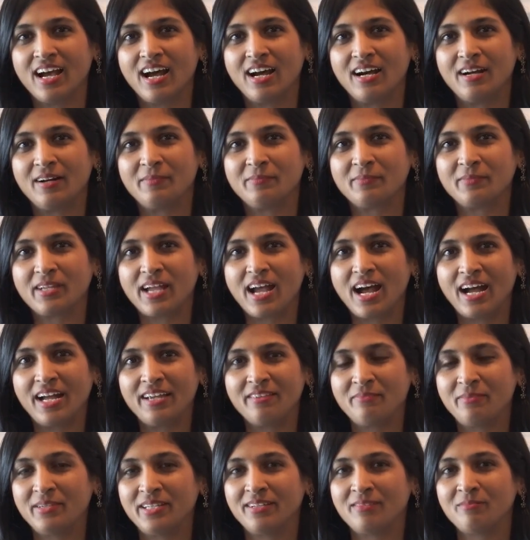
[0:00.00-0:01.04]

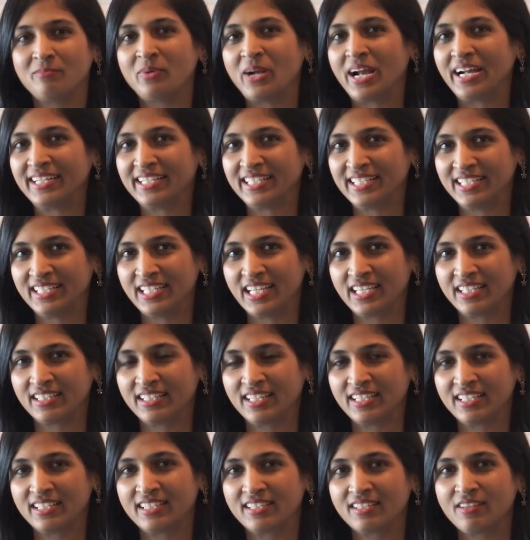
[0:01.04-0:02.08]
I've been
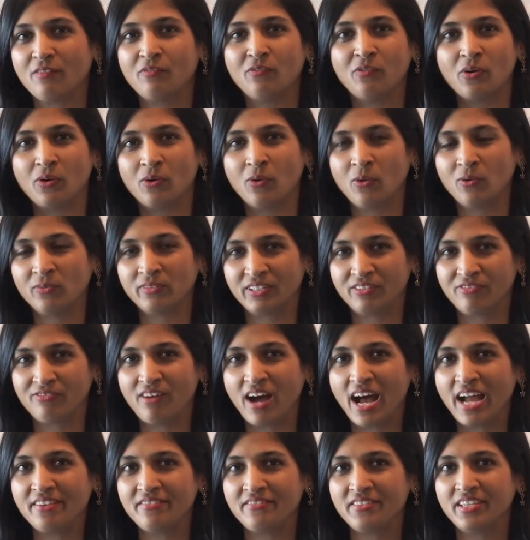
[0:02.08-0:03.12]
practicing this for over
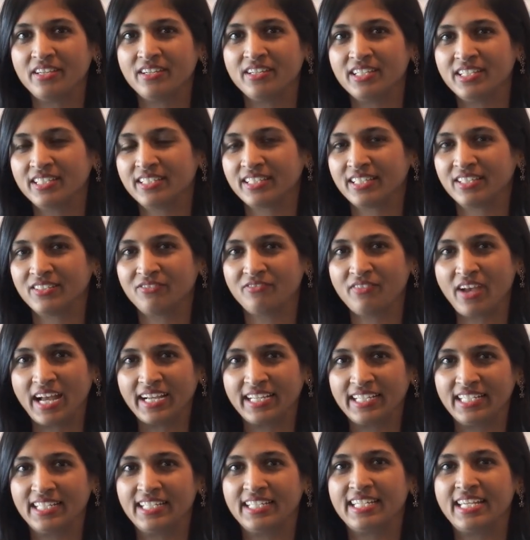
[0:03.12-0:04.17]
5 years as
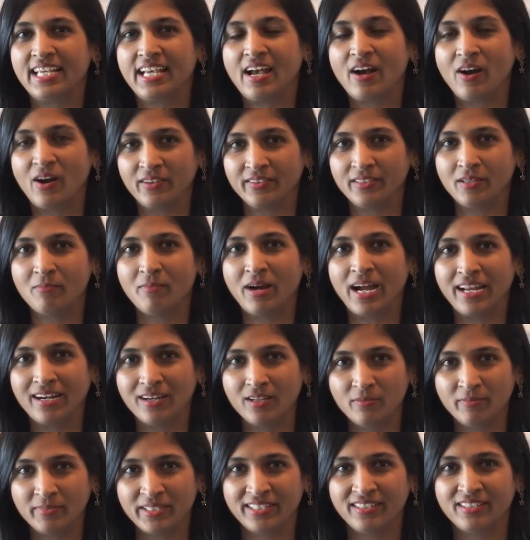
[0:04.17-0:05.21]
faculty on the
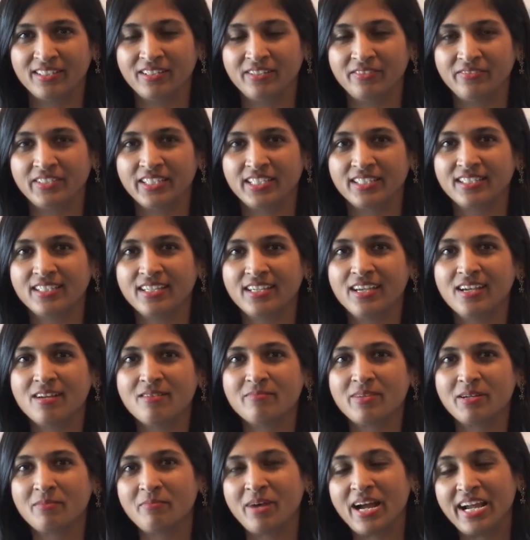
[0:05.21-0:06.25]
myeloma service,
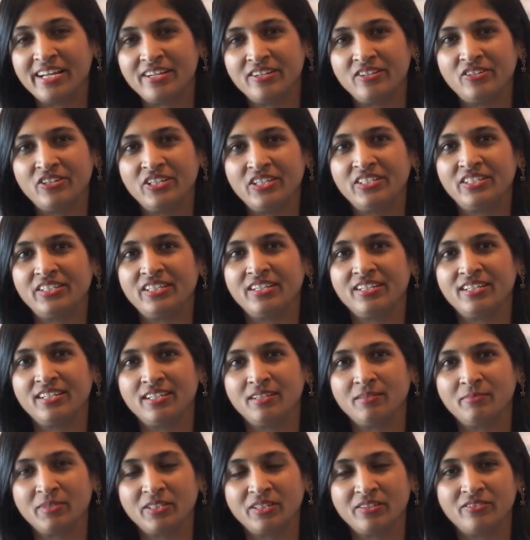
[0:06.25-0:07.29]
but my interest in
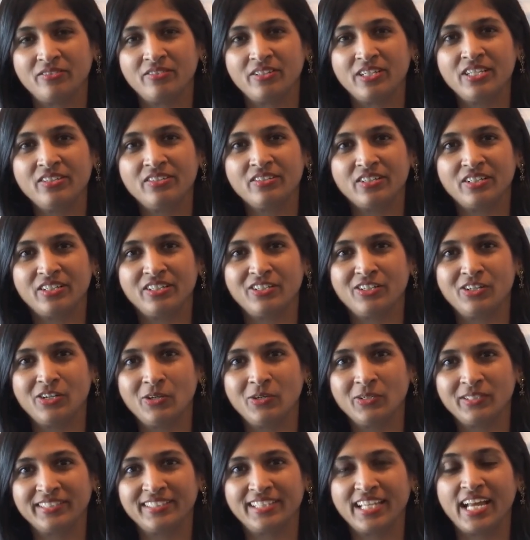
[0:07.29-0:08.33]
terms of research
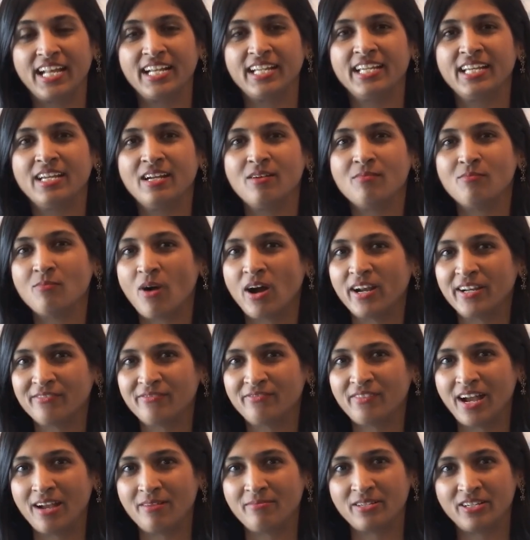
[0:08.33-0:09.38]
looks at
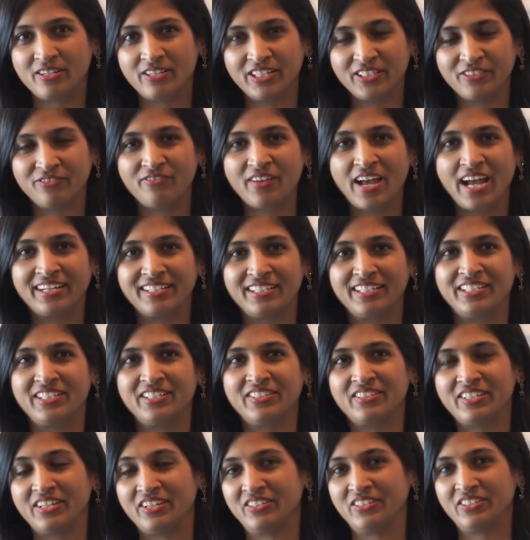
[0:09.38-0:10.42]
modifiable risk
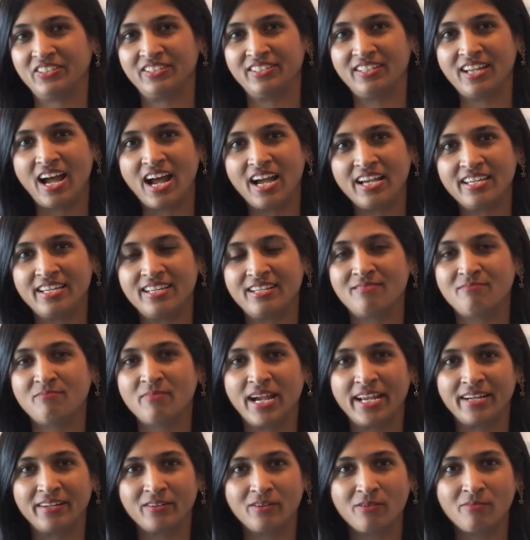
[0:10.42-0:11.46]
factors such as diet,
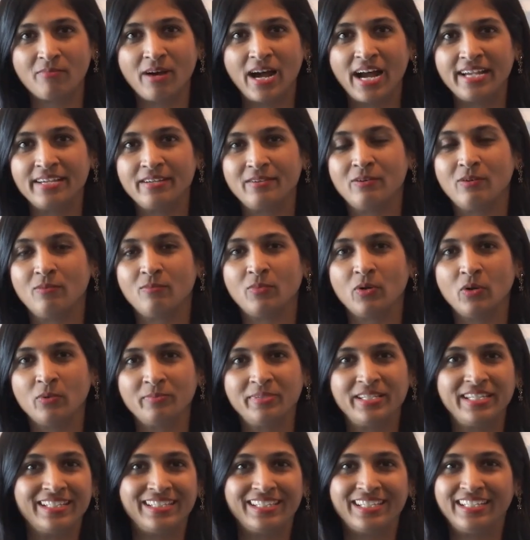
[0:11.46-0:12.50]
microbiome,
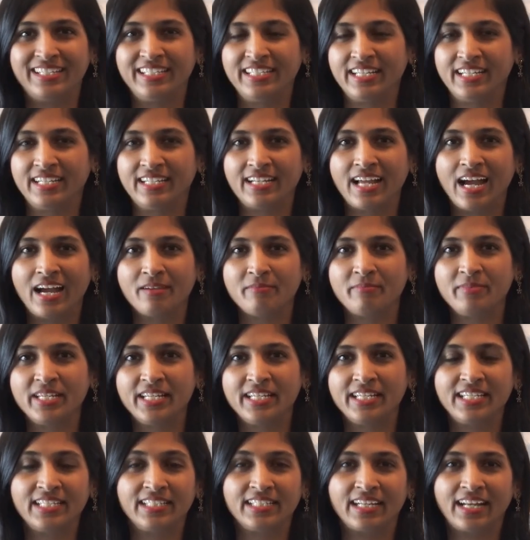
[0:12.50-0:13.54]
obesity, and
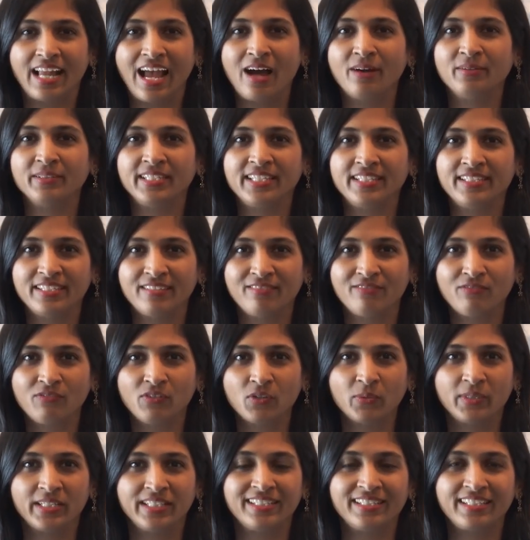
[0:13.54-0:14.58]
diabetes, and how these
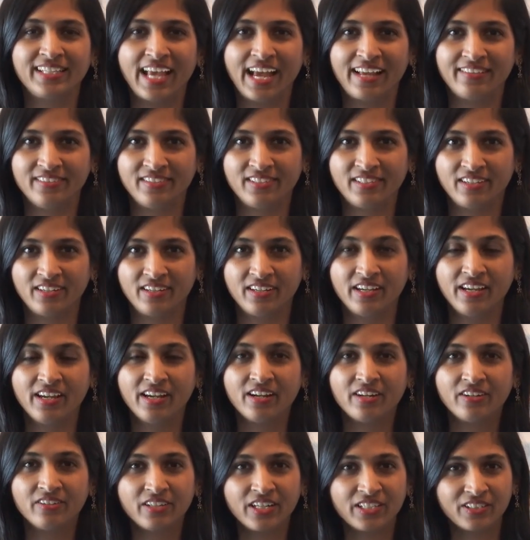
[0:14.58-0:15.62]
influence cancer
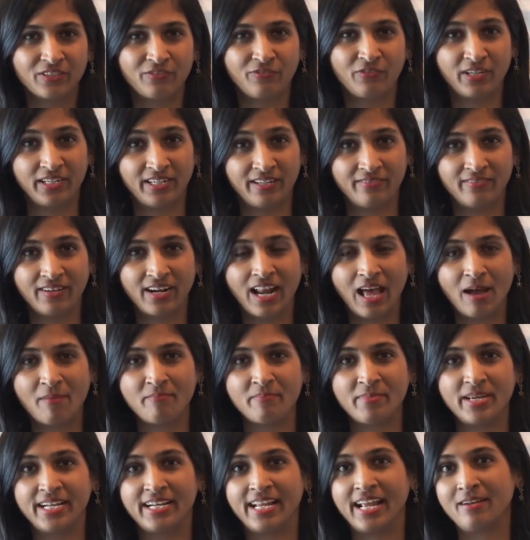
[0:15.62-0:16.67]
risk for
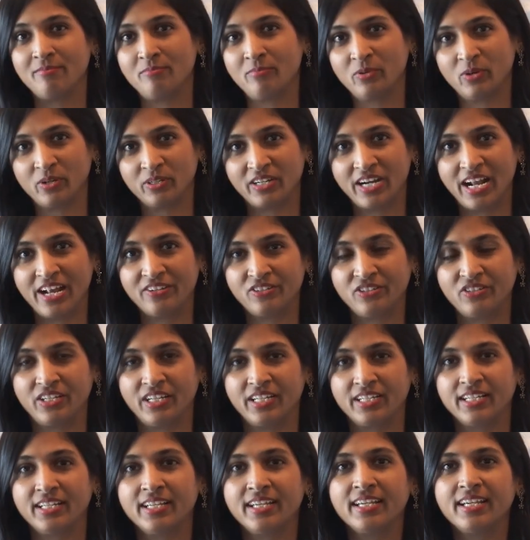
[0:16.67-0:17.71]
development and
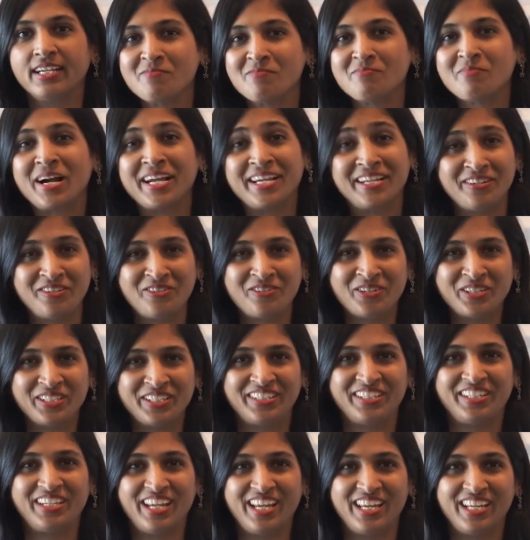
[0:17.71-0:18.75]
progression. My
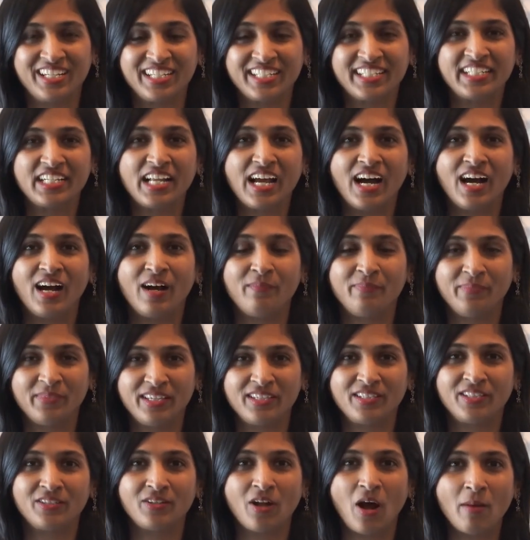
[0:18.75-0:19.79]
interest in
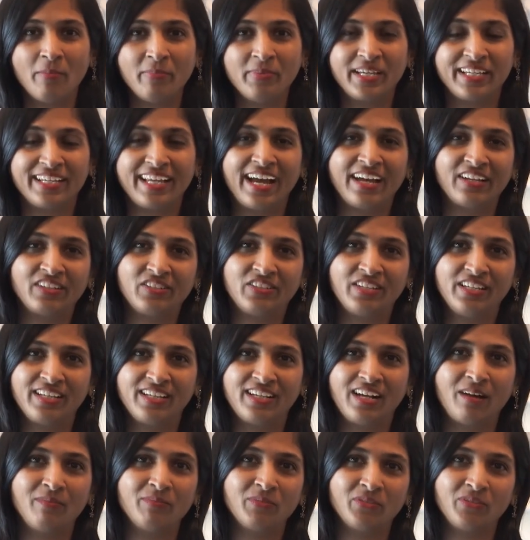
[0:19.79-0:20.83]
this topic actually
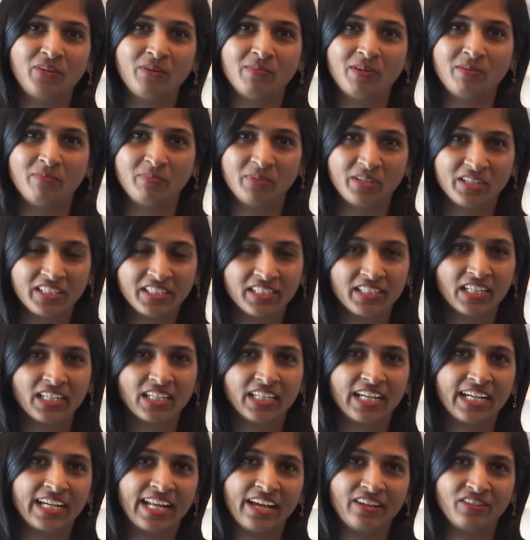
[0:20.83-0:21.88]
comes from a
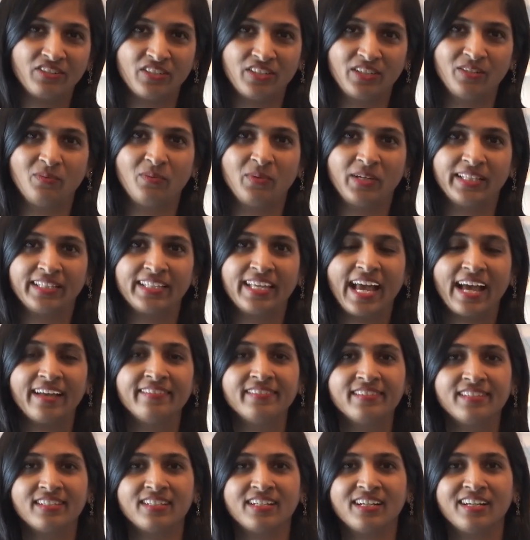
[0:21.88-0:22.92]
personal connection with
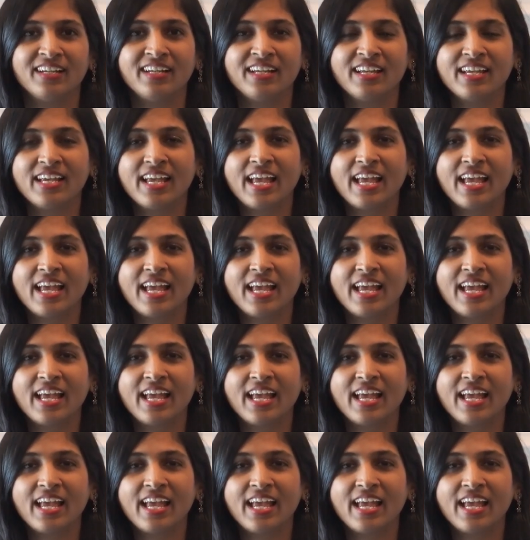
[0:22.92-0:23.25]
cancer.